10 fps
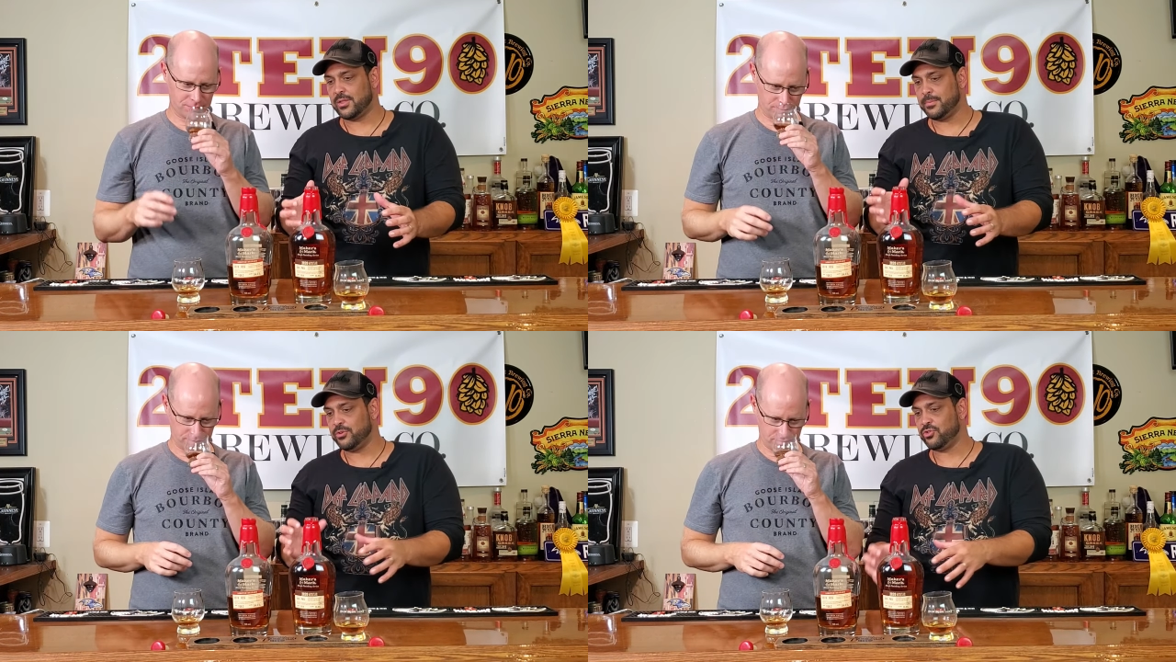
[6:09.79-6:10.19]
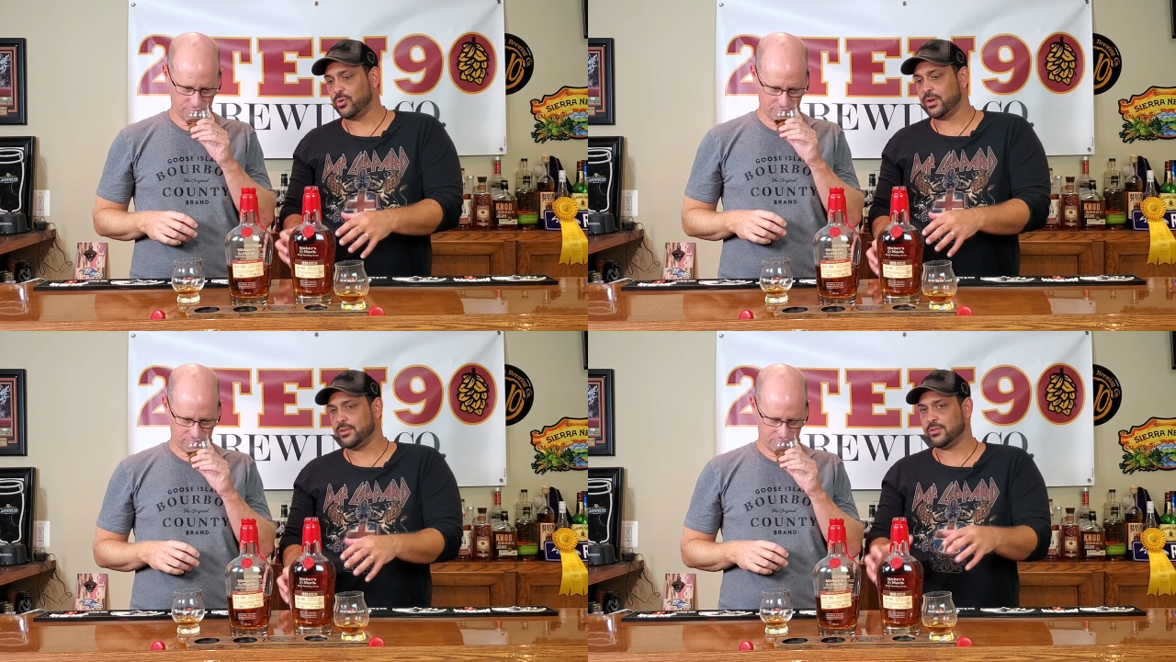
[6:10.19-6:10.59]
Speaker 1: The
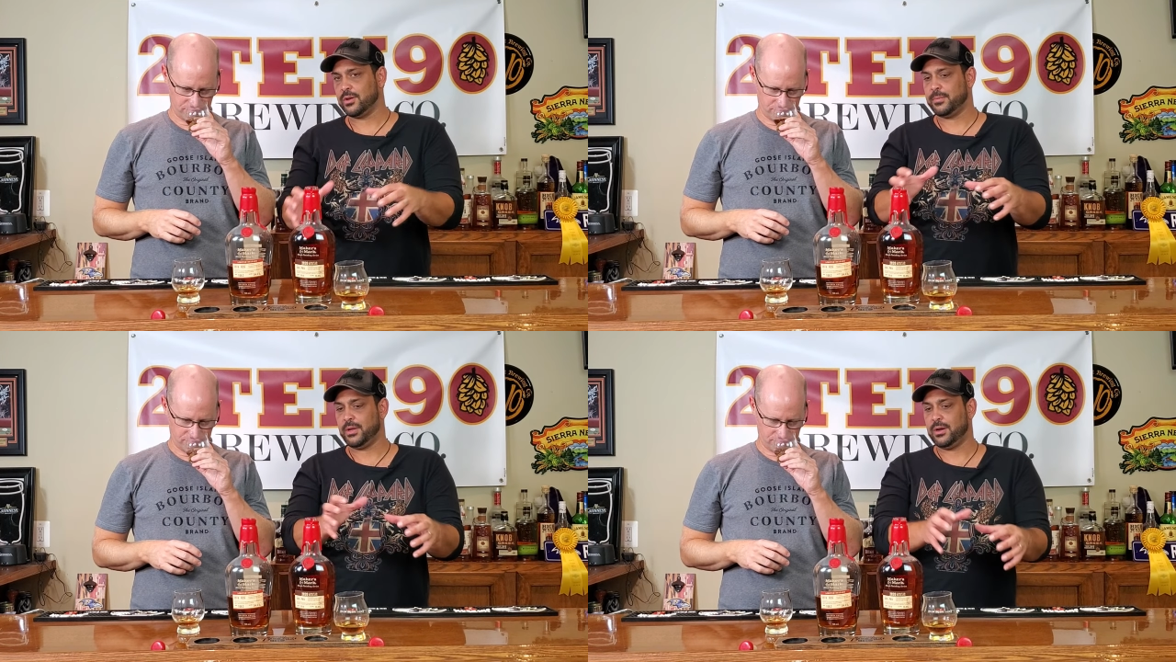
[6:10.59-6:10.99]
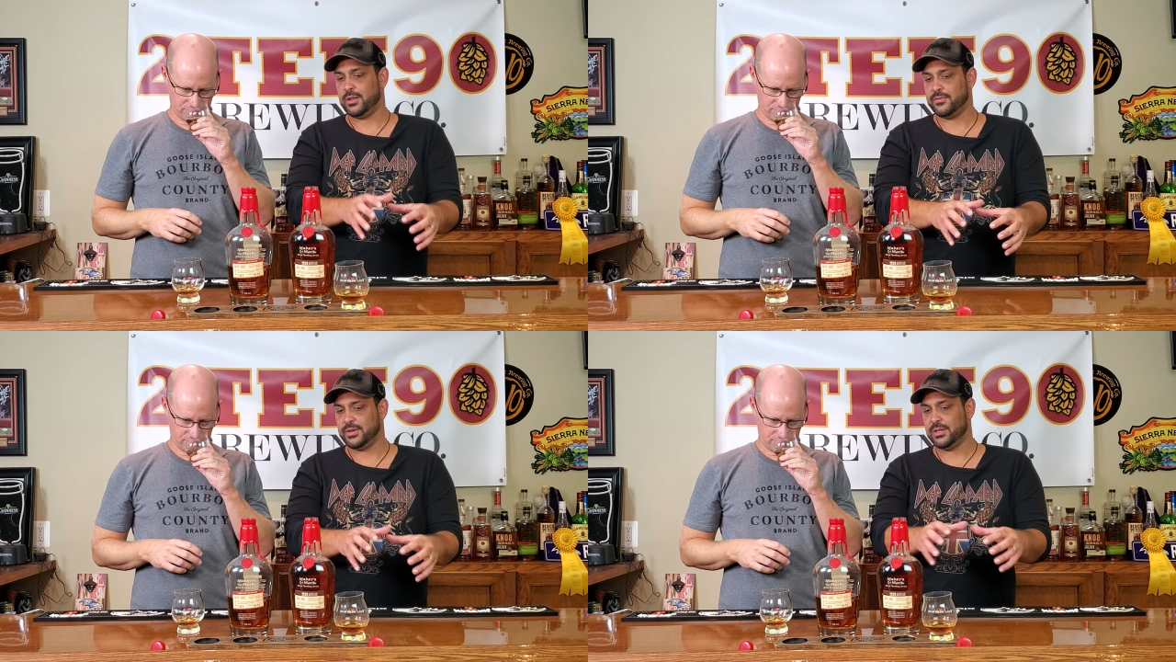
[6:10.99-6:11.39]
majority is going to be on
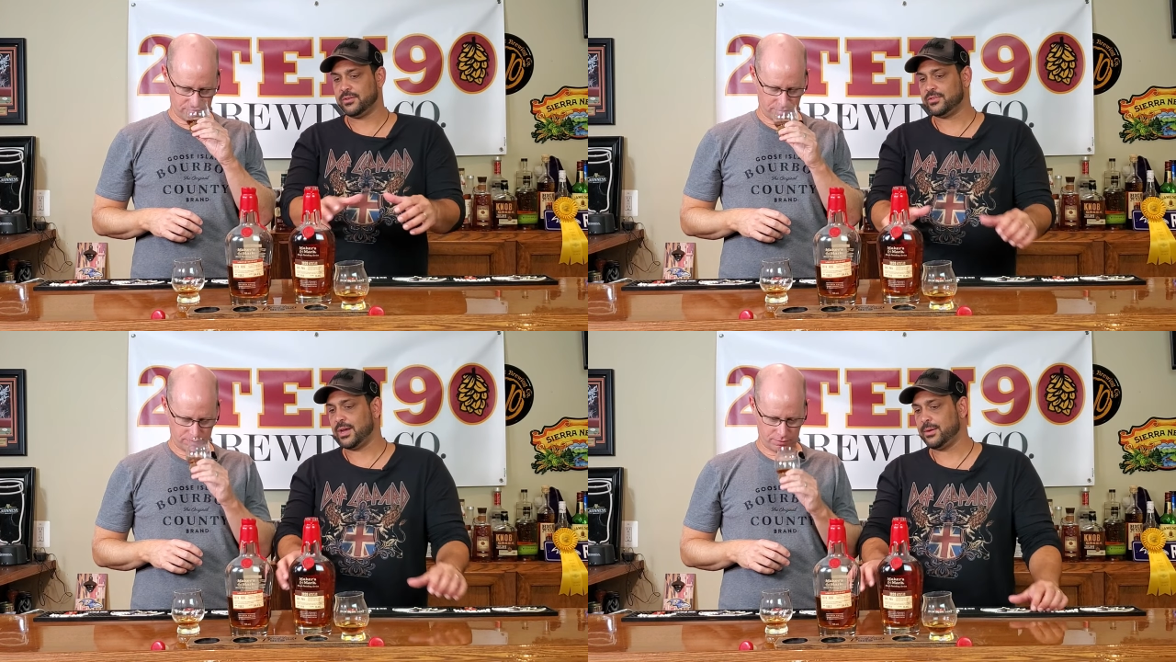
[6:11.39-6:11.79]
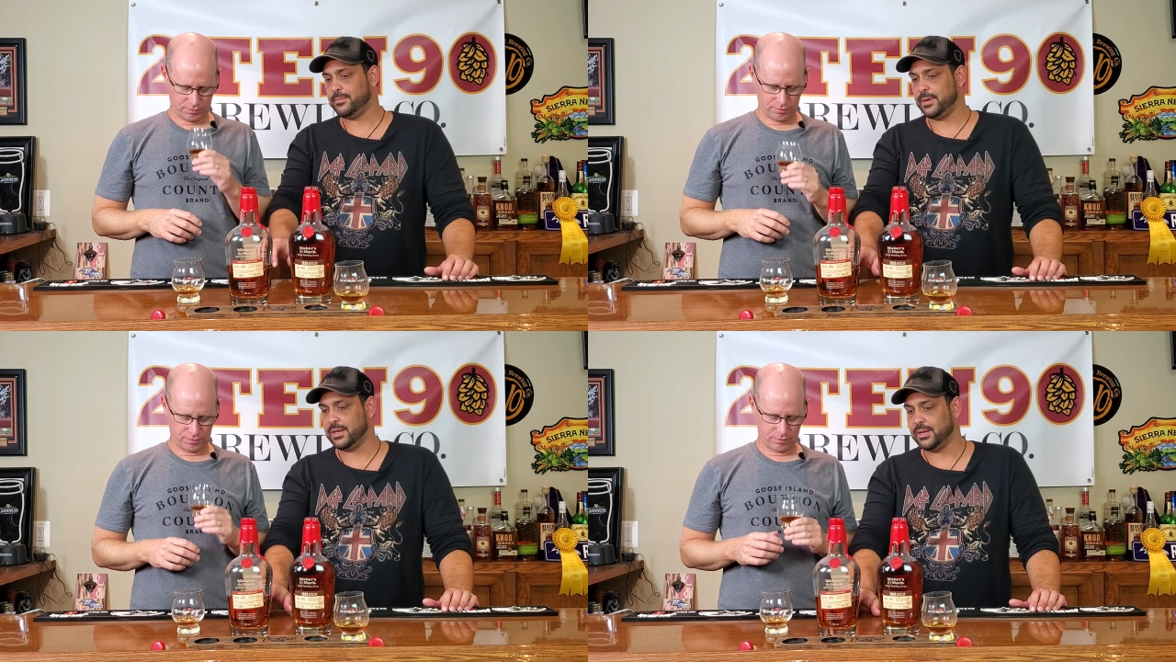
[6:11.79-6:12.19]
the vanilla side,
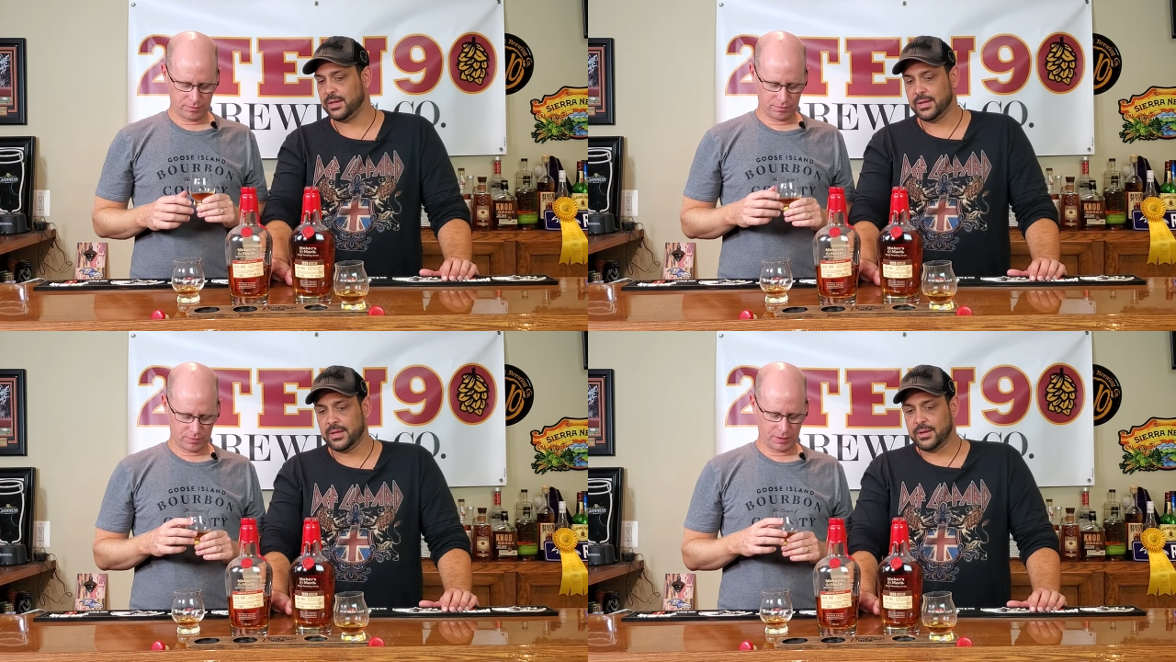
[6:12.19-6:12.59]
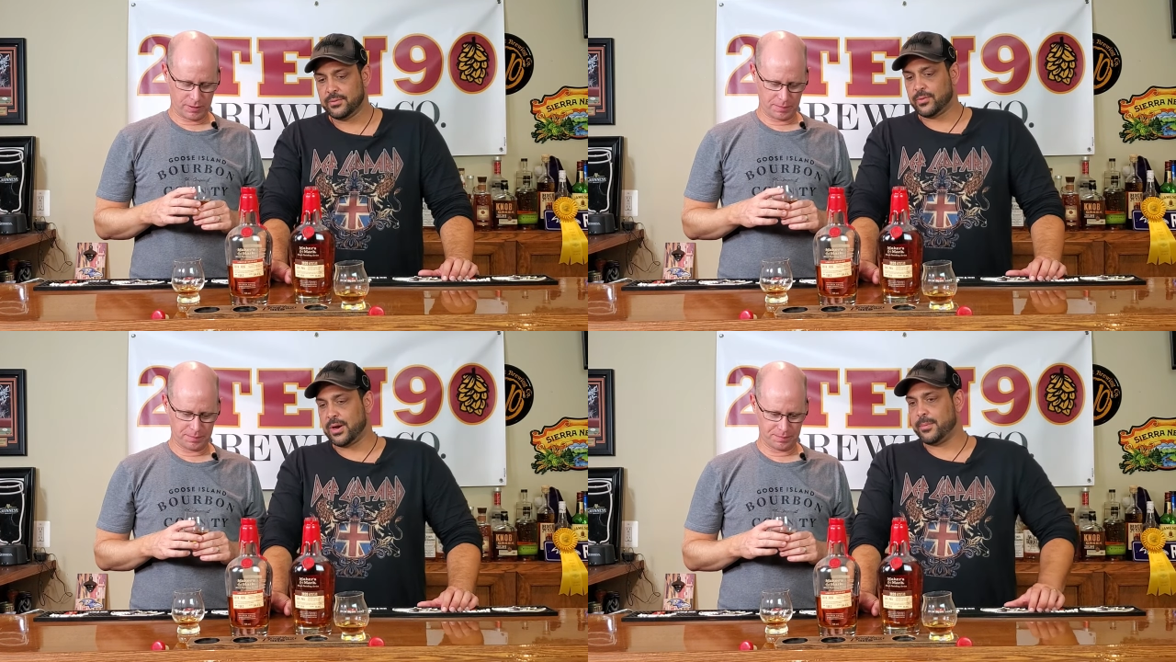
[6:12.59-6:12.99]
but right